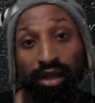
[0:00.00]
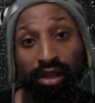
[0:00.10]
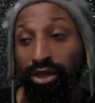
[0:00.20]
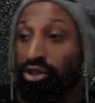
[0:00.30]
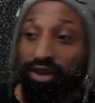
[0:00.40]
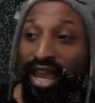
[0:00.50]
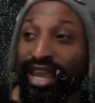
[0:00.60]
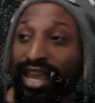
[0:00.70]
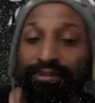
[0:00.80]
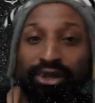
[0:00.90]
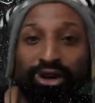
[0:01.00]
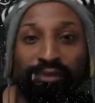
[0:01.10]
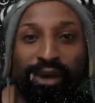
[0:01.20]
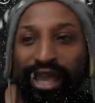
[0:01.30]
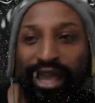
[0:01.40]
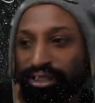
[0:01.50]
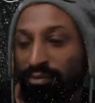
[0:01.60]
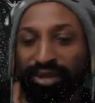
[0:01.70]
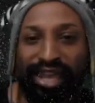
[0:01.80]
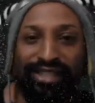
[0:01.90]
But you can't get them to go to bed, so you
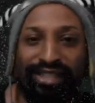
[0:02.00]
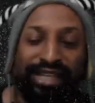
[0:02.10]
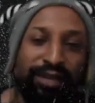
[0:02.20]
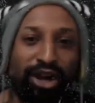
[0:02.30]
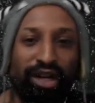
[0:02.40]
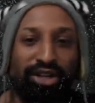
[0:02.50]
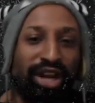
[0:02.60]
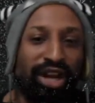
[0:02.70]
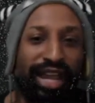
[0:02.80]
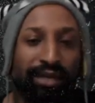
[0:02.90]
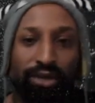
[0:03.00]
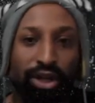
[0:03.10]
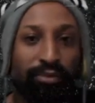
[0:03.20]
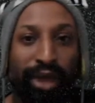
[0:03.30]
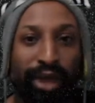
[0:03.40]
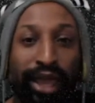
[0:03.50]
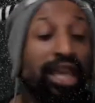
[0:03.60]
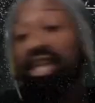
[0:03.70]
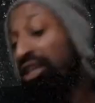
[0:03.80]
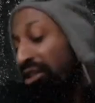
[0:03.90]
playing tea party to try and get them to go to bed.
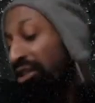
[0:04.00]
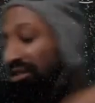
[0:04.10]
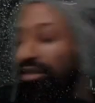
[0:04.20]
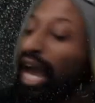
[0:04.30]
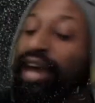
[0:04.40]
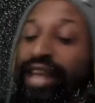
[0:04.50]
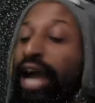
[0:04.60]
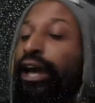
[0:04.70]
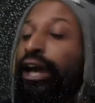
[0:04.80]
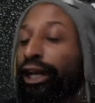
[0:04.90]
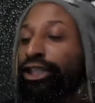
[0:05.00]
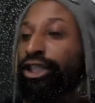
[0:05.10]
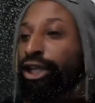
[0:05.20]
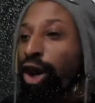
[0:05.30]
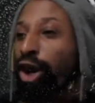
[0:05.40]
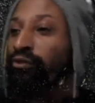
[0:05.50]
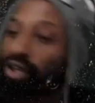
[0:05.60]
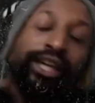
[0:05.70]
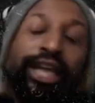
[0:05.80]
I'll knock all this shit over.